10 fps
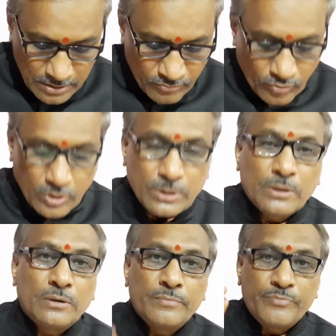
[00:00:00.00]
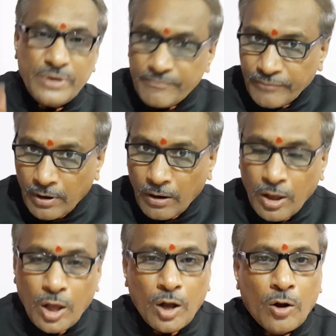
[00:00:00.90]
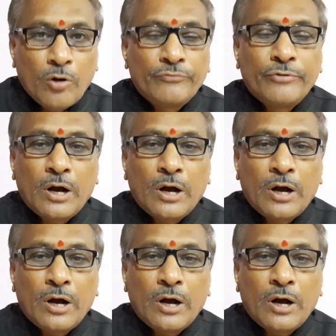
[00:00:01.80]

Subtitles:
for the people of